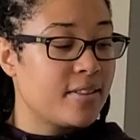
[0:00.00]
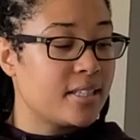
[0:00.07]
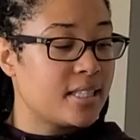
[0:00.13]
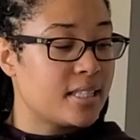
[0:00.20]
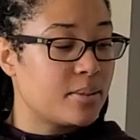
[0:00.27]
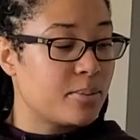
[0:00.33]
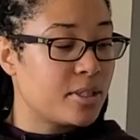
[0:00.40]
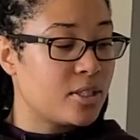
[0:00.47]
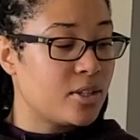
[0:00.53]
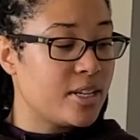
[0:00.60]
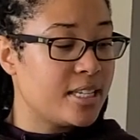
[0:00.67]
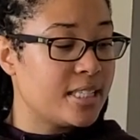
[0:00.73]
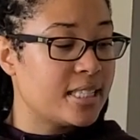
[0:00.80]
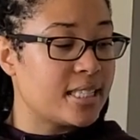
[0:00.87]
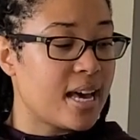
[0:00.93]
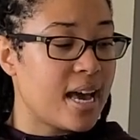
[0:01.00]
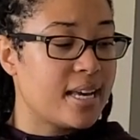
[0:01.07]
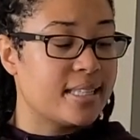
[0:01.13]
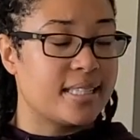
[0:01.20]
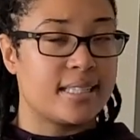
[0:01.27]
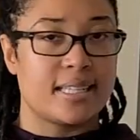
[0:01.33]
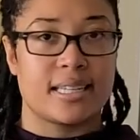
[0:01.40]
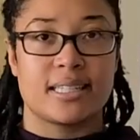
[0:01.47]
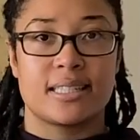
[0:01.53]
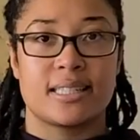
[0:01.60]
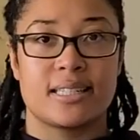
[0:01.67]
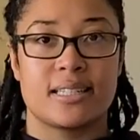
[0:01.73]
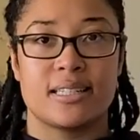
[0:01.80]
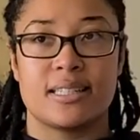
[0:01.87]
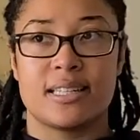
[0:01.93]
This is between size
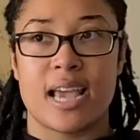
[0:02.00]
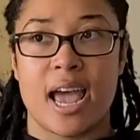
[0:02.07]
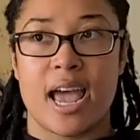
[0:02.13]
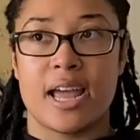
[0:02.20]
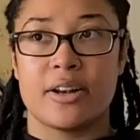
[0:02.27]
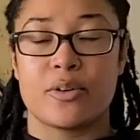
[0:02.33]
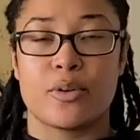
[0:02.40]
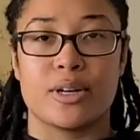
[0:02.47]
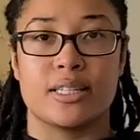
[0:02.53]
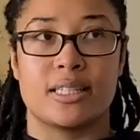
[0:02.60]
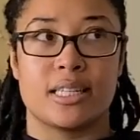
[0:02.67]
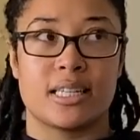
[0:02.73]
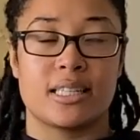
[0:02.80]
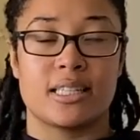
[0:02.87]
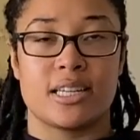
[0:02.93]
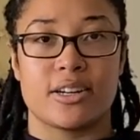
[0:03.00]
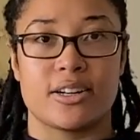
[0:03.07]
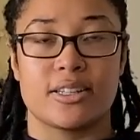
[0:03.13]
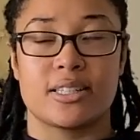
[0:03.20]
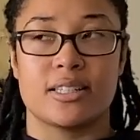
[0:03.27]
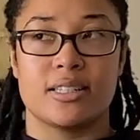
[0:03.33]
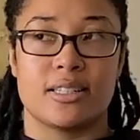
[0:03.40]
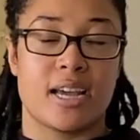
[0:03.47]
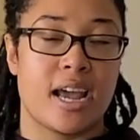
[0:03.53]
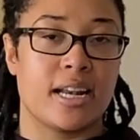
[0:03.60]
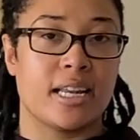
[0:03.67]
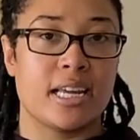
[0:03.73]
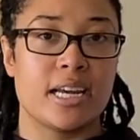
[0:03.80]
6 to 10 or 6 years to 10